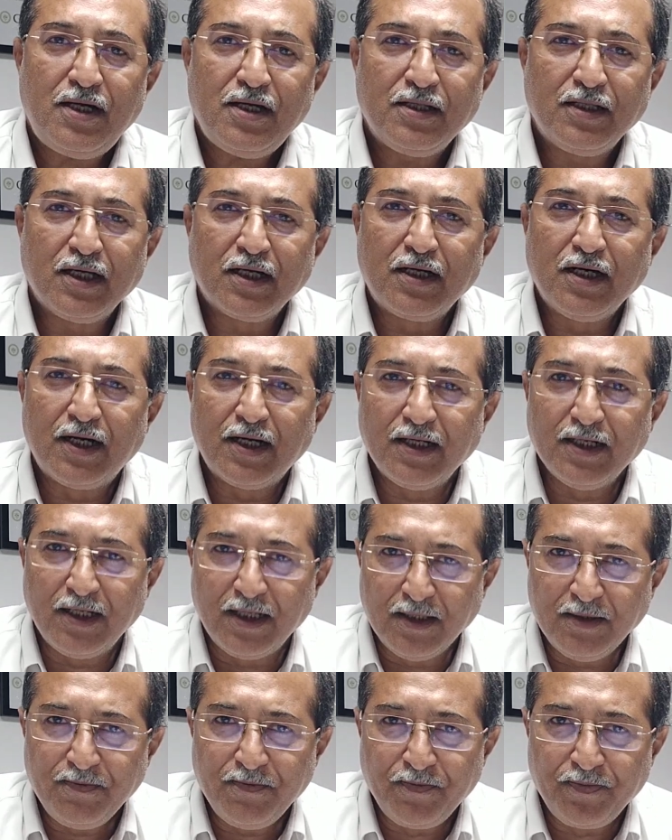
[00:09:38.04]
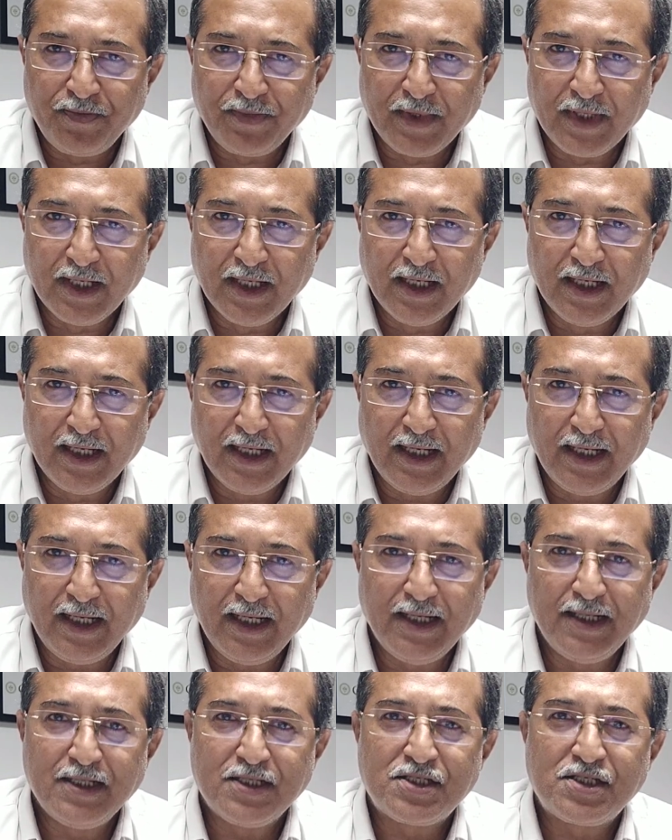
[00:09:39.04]
the girdle
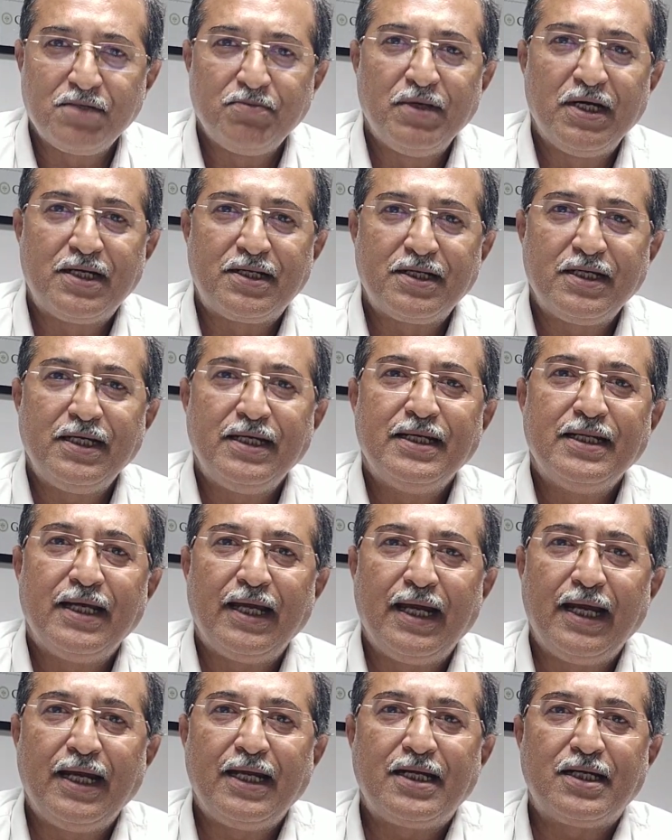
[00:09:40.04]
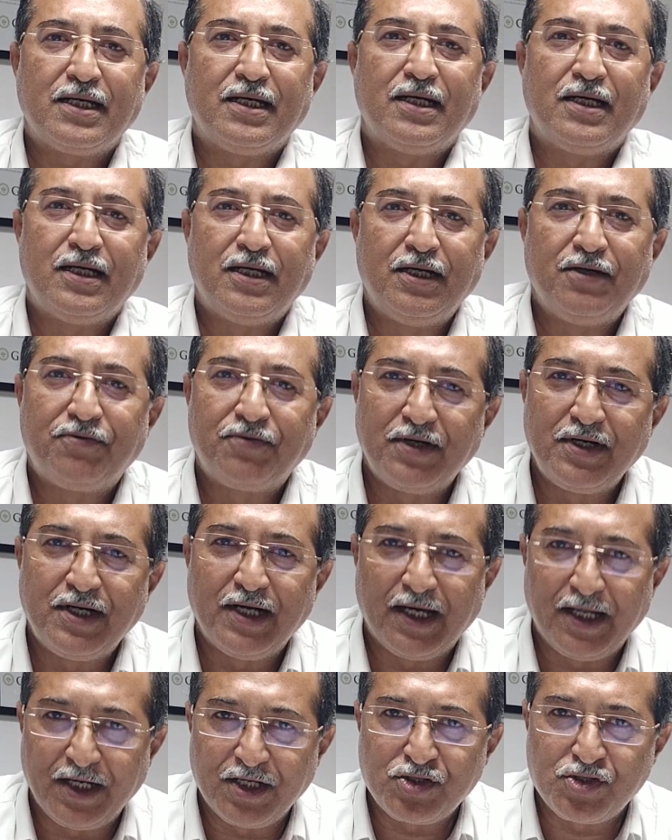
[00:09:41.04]
in symmetry in 8 different
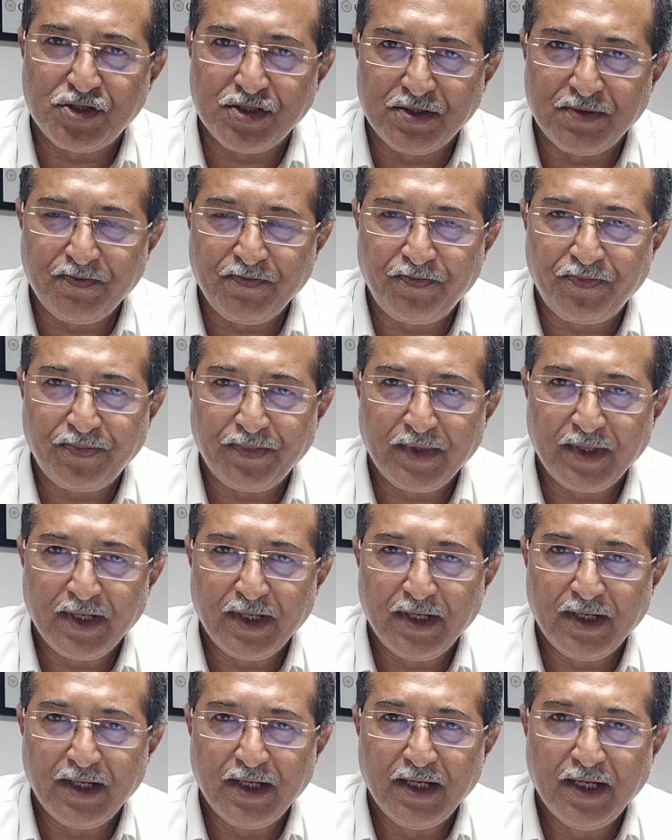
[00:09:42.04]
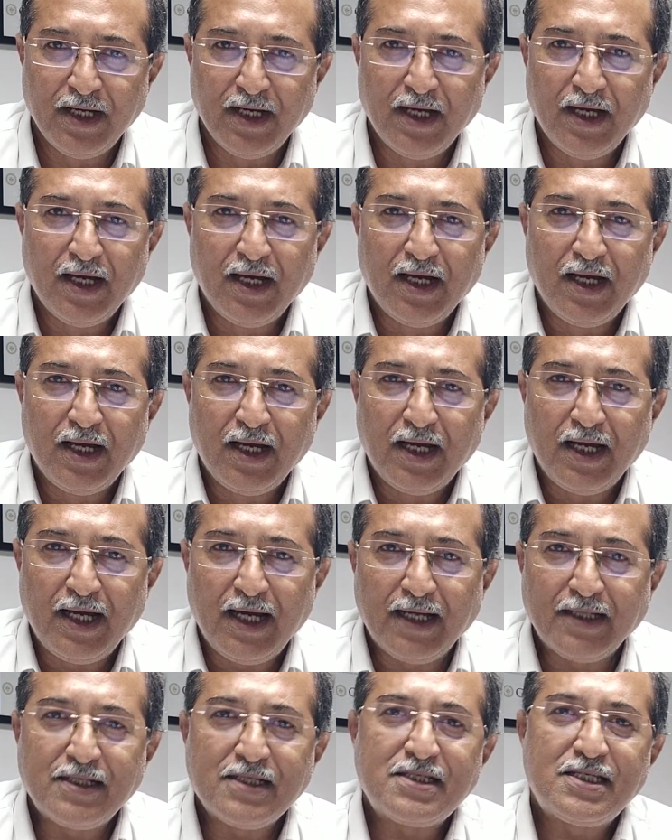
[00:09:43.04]
directions.
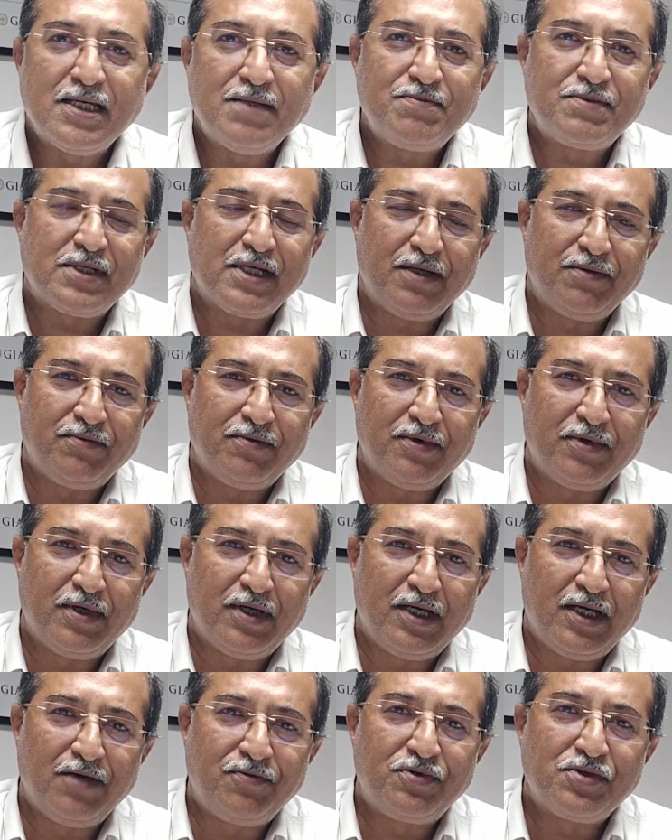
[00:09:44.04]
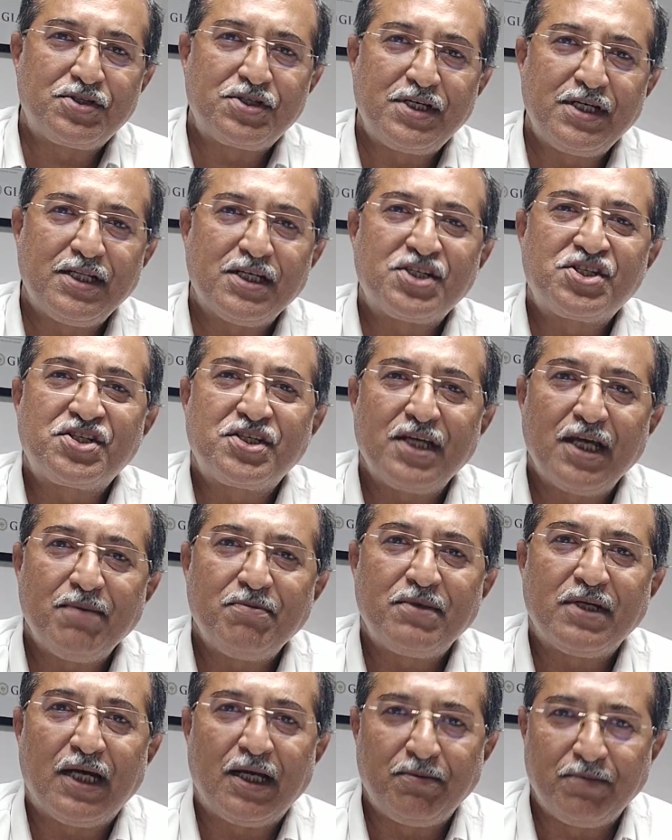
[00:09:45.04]
At the same time, if you see the
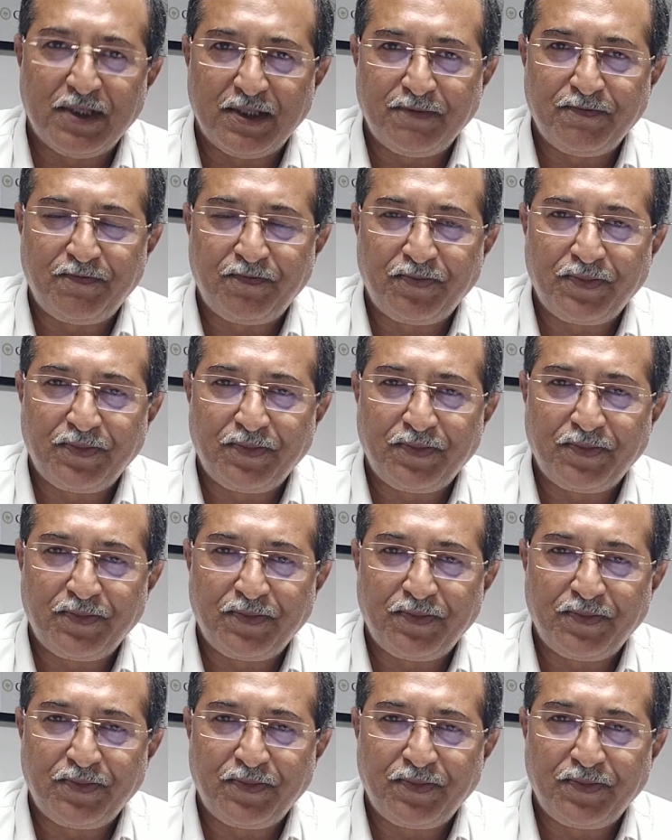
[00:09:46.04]
same diamond